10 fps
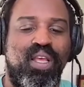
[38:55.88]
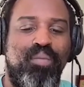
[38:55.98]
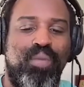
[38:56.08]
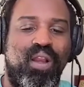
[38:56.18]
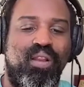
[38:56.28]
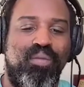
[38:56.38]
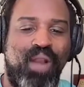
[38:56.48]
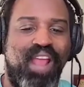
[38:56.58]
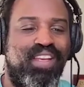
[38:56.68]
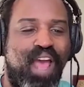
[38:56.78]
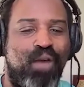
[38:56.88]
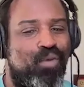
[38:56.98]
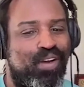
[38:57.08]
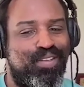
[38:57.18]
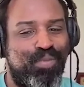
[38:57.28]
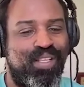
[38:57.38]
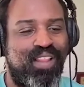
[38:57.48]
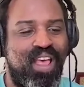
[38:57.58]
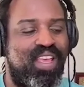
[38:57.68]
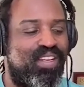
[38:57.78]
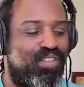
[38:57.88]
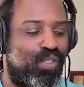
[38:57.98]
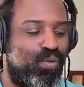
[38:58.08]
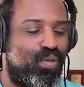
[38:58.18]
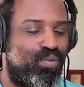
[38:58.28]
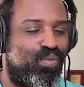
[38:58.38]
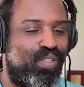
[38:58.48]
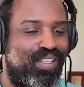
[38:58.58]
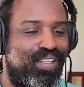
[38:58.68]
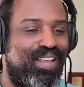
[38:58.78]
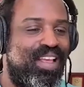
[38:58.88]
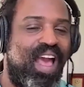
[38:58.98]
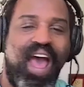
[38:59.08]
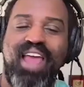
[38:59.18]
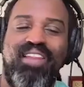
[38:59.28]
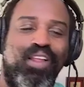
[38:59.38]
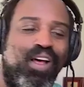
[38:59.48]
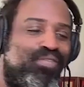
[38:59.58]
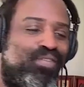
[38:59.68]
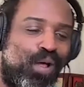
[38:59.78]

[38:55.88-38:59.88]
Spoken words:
But I wanted to be a Lion. So it was really, I loved